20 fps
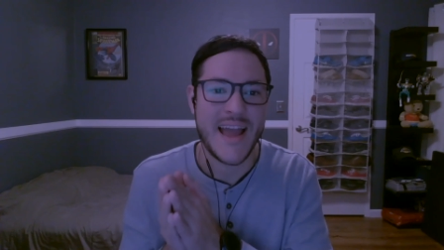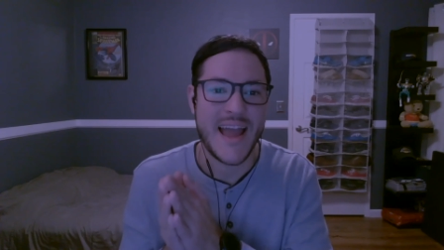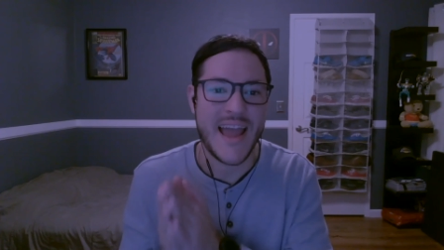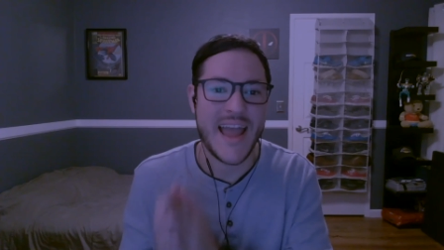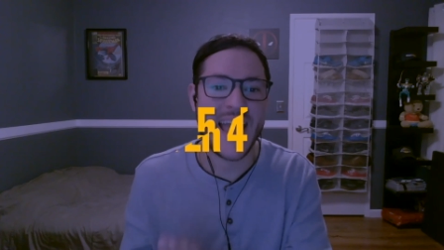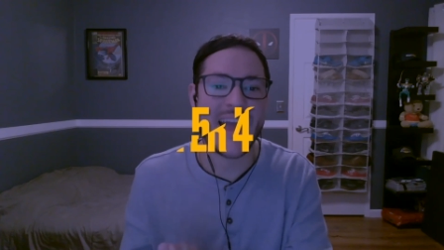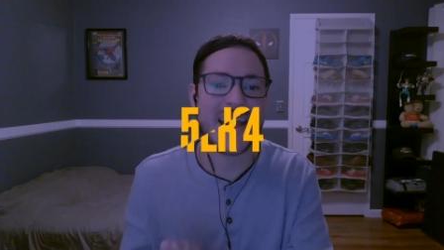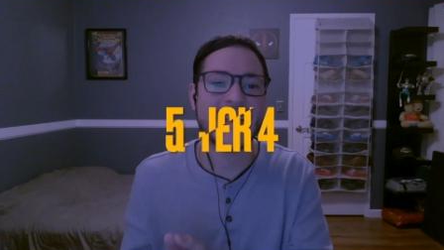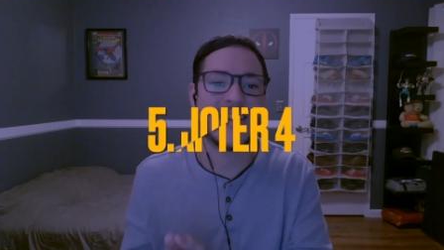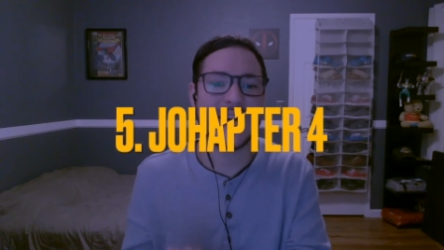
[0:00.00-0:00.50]

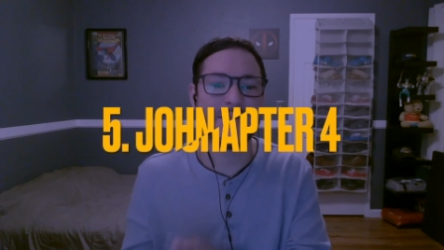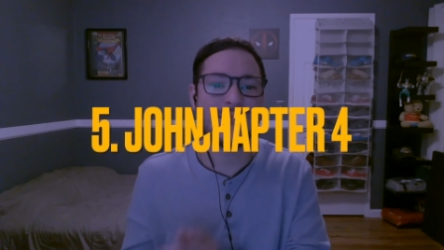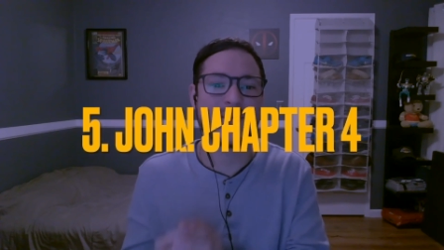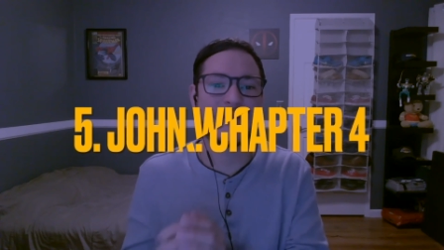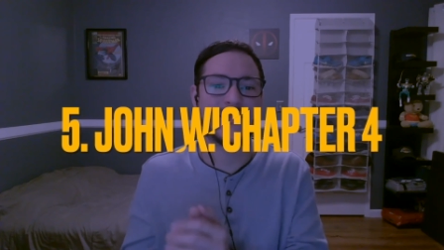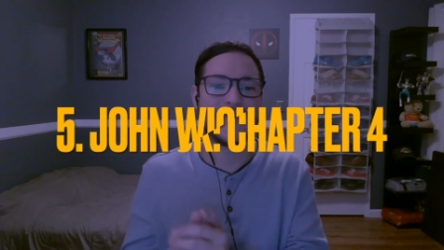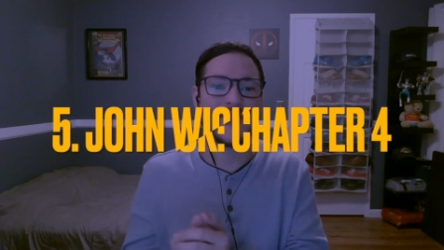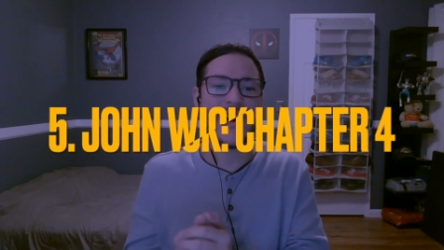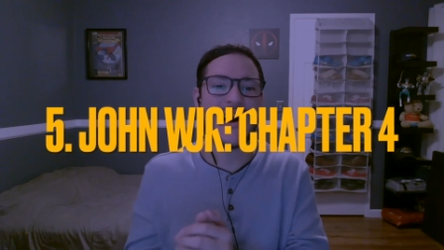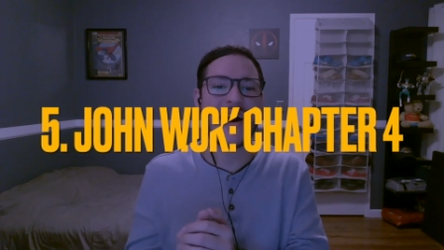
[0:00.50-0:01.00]
And number
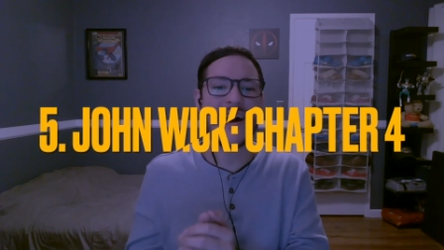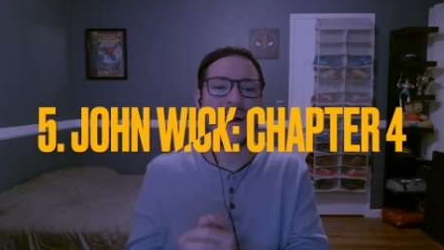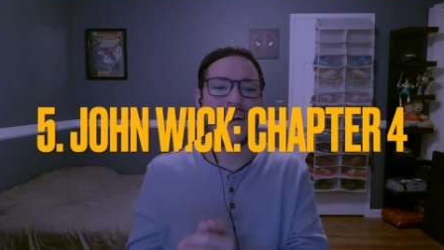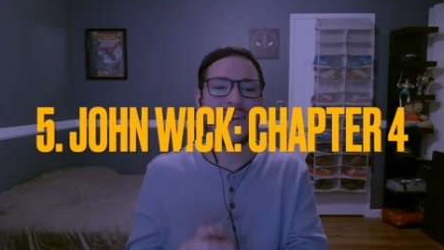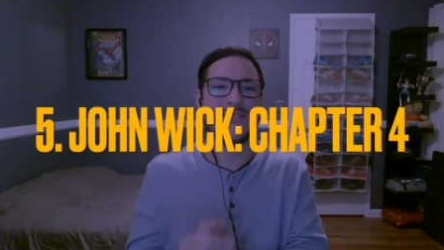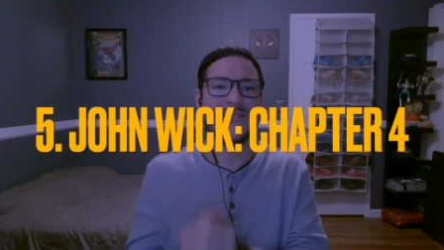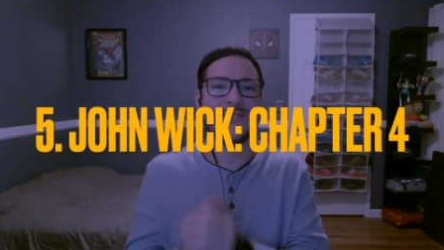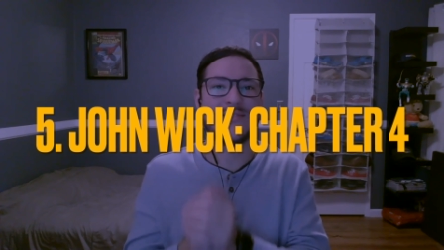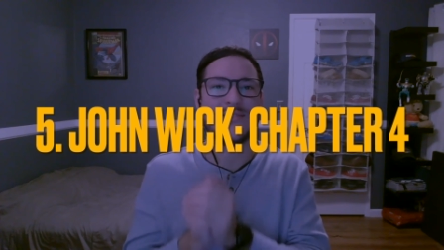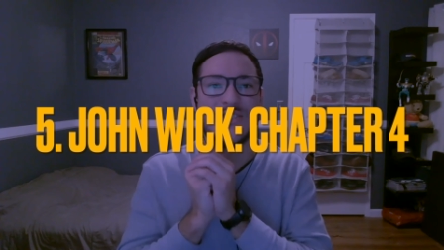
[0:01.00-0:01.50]

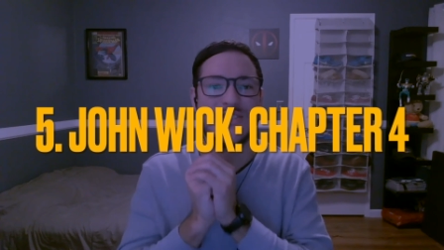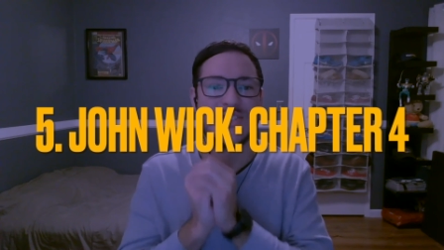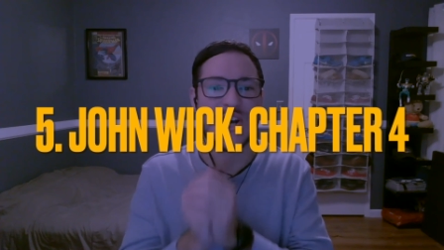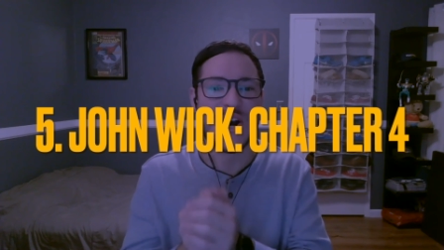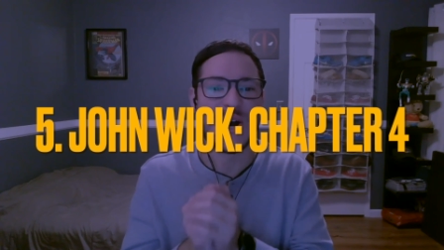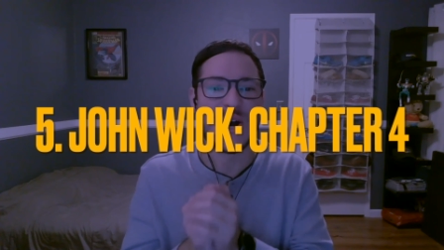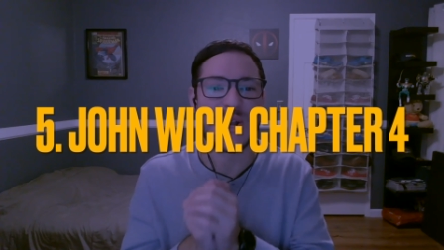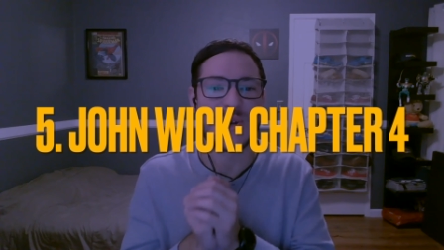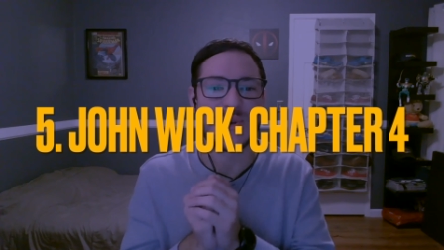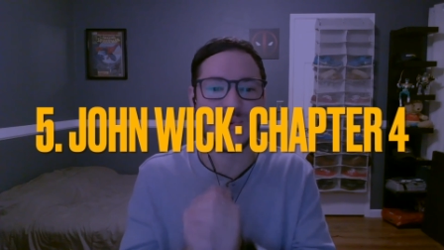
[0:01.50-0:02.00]
five,
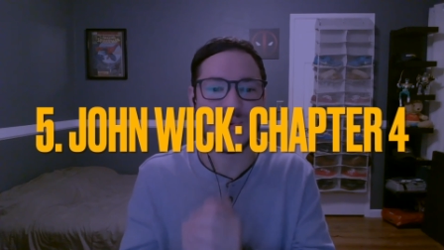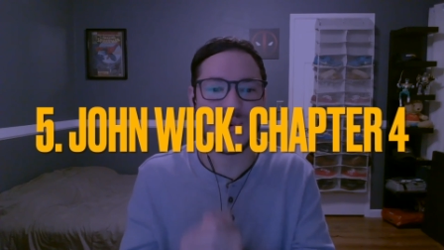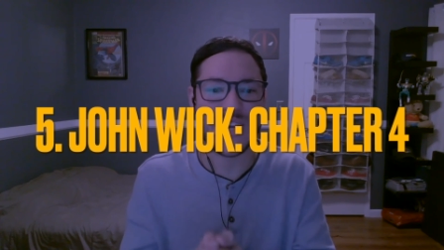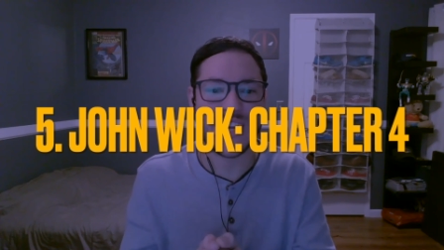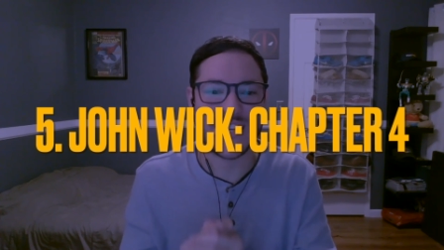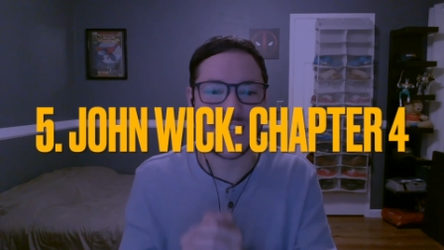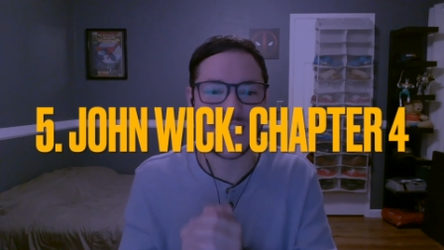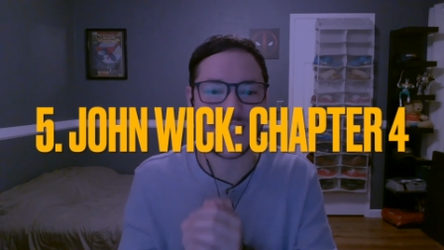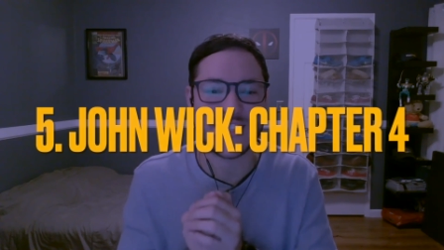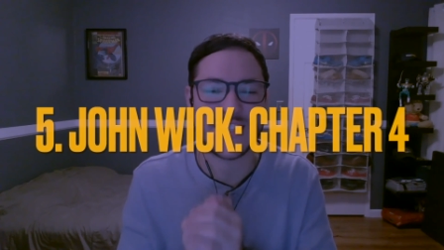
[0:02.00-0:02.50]
John
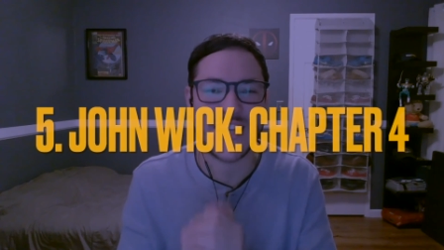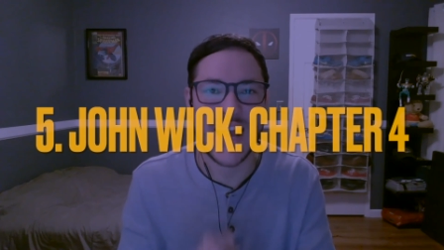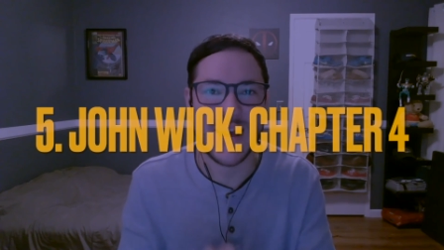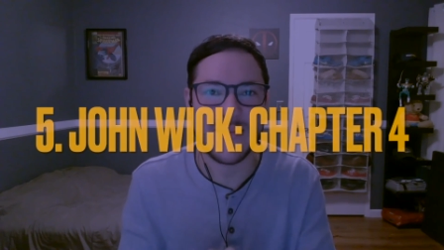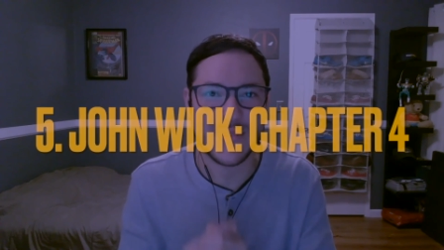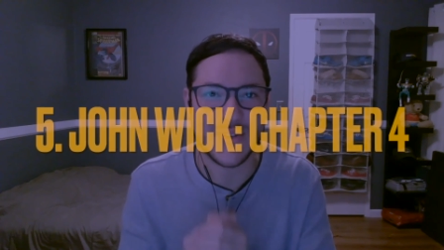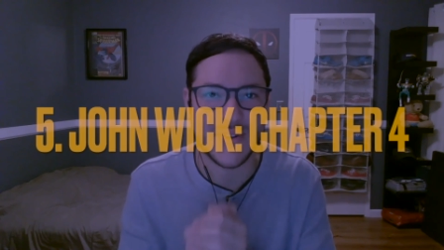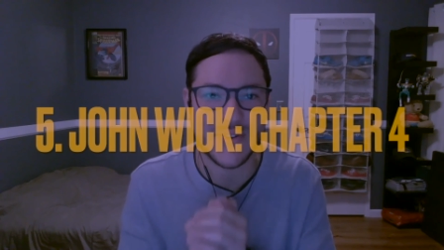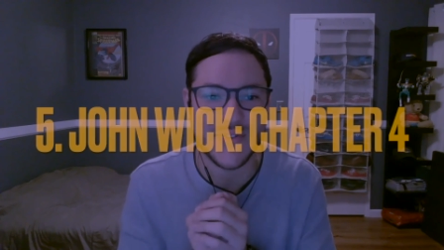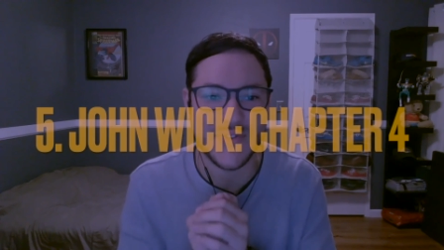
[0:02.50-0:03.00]
Wick Chapter